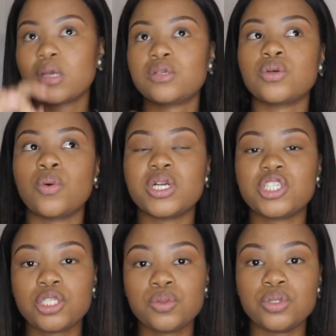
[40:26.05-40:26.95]
So what
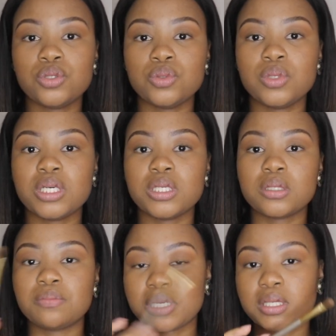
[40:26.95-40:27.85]
she would do is
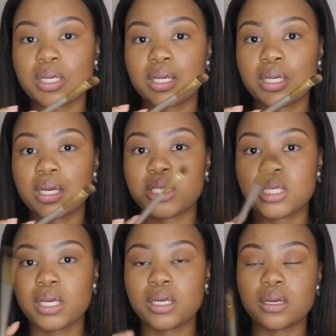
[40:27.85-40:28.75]
basically
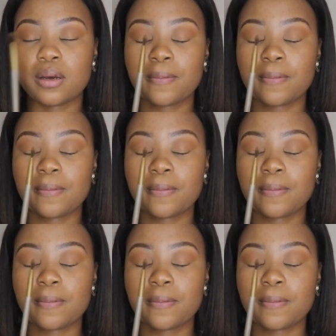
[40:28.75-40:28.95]
attend